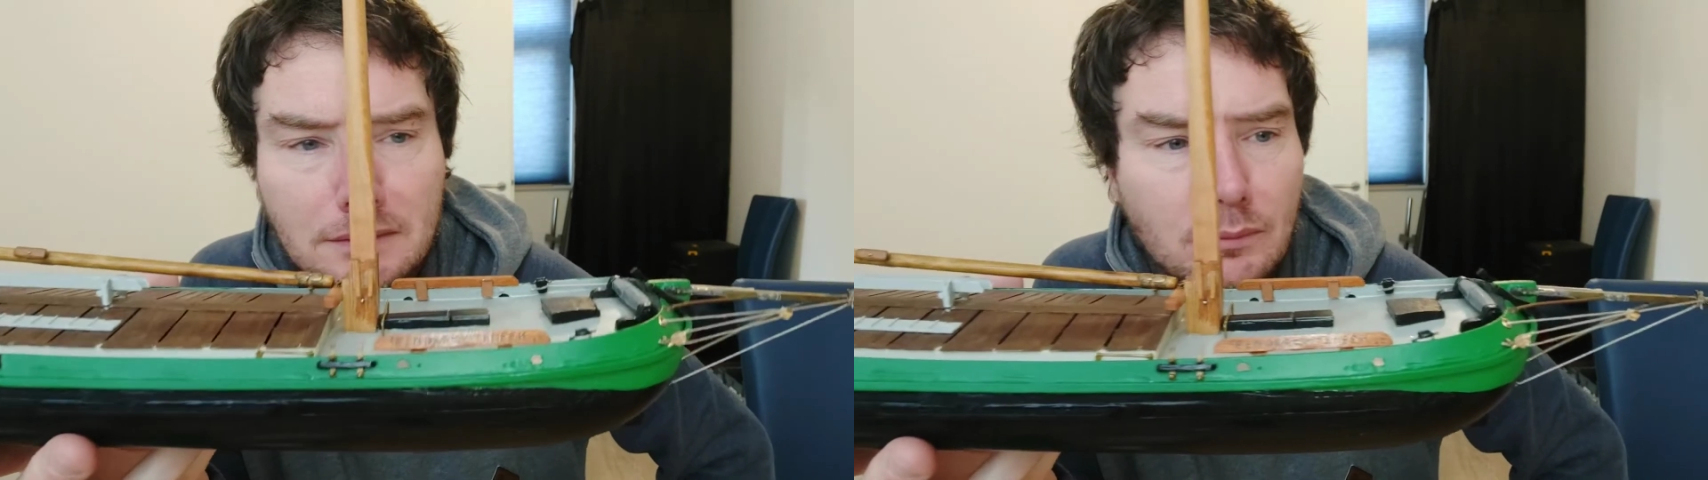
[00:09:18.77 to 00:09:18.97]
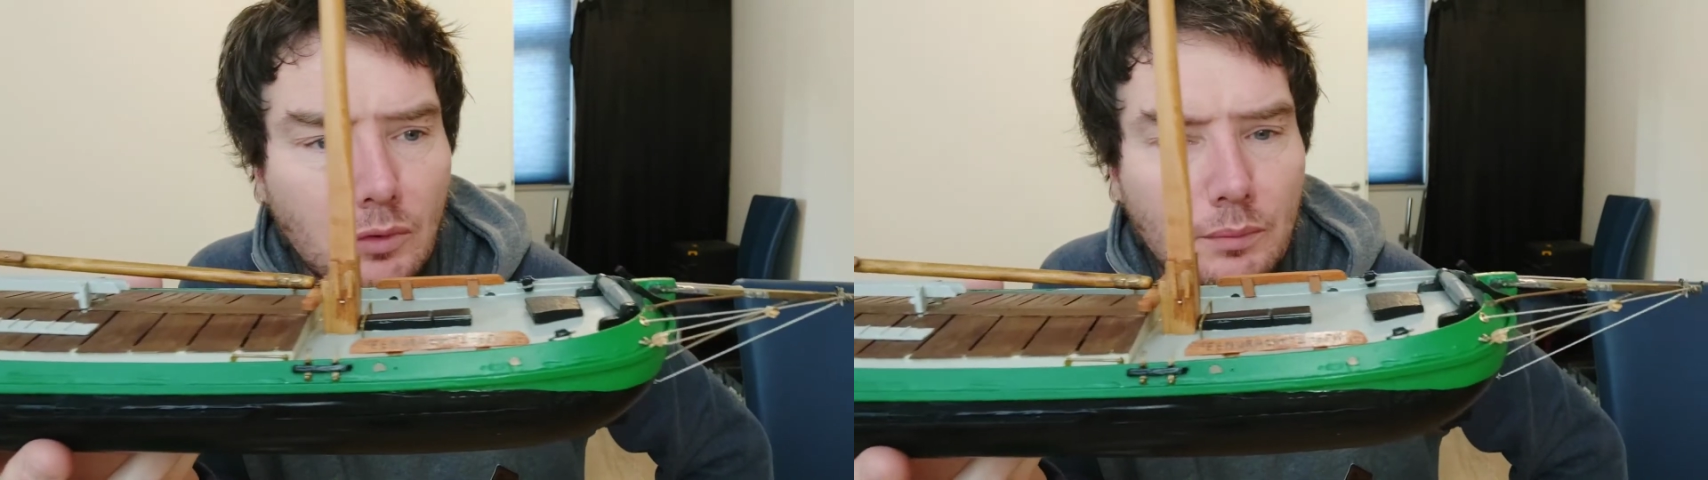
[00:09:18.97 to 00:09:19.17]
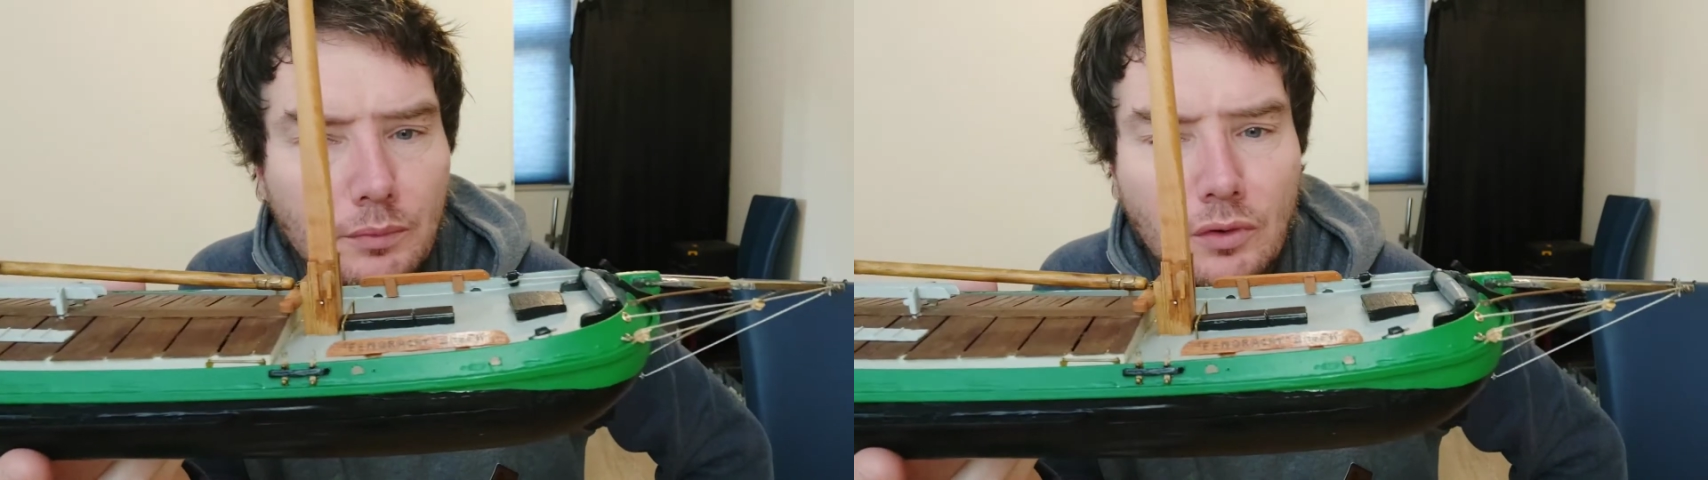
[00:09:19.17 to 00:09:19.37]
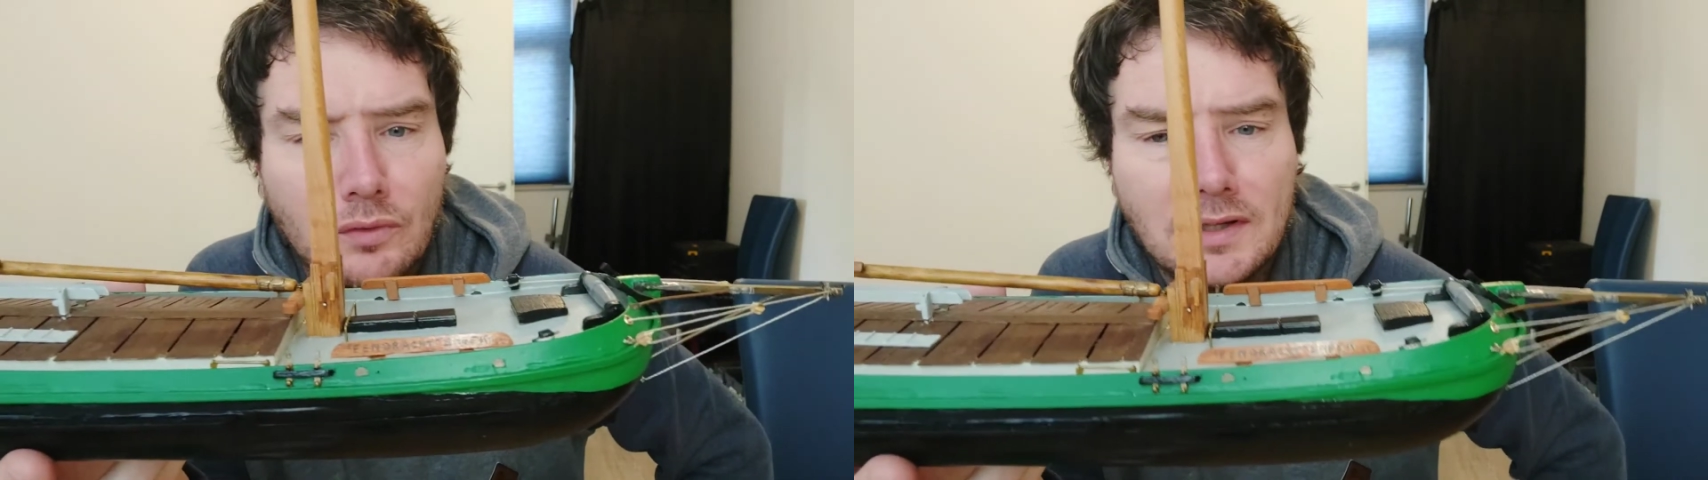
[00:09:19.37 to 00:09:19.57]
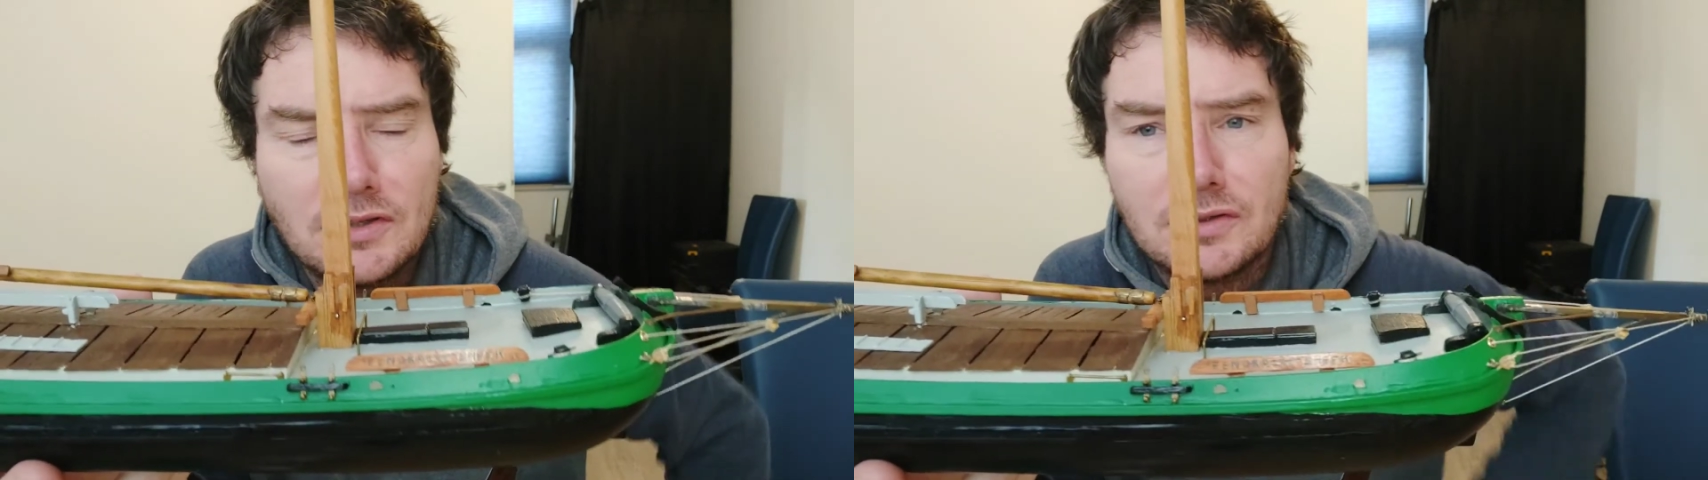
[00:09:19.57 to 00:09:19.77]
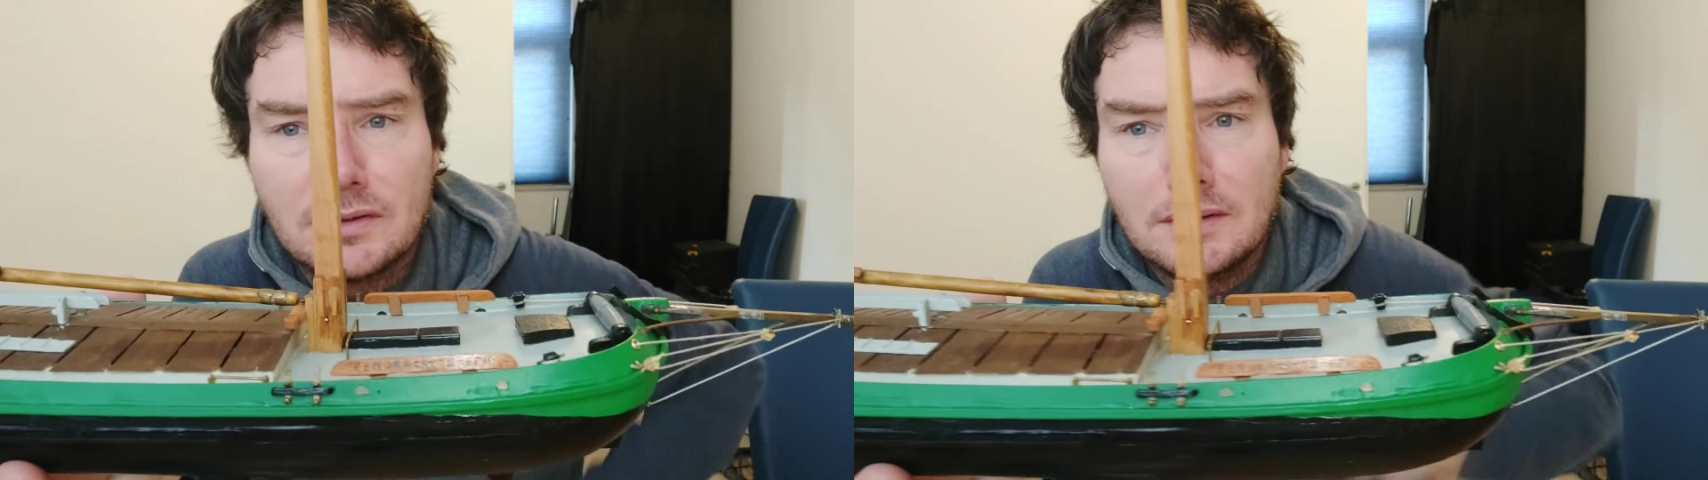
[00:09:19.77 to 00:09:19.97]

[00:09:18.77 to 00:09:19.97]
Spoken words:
more progress.